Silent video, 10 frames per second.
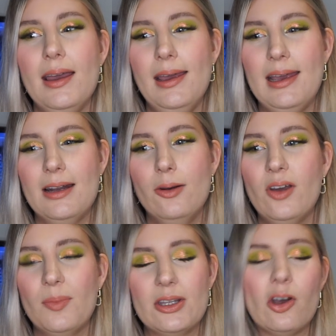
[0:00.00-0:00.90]
It can
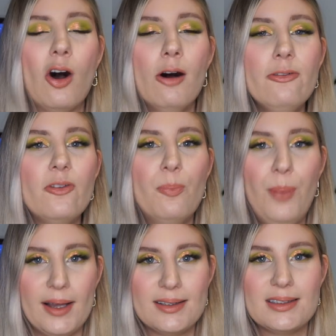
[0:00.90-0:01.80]
look a bit off,
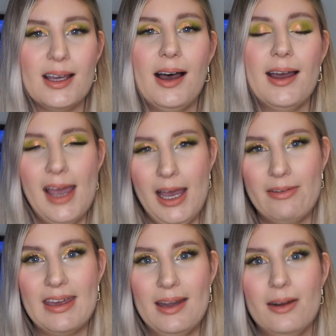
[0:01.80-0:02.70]
but I have
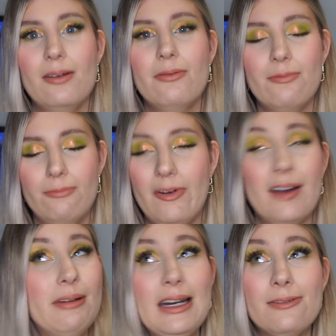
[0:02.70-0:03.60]
again
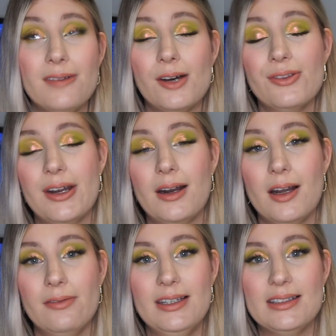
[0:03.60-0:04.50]
really found that I
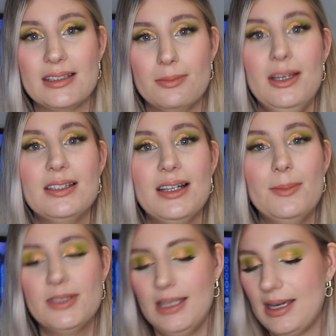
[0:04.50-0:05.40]
love this as a mixer
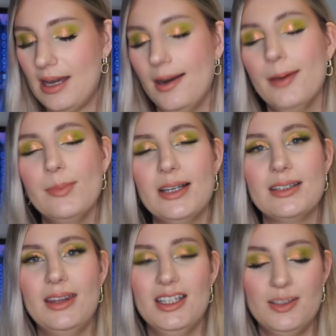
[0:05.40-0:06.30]
lipstick. I love
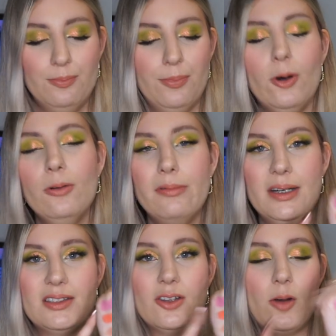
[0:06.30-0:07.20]
mixing this both
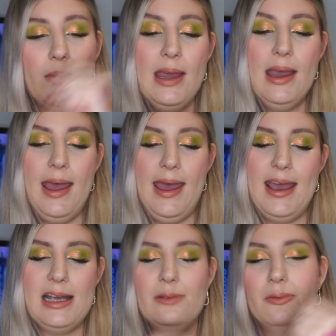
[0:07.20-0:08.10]
with Snob and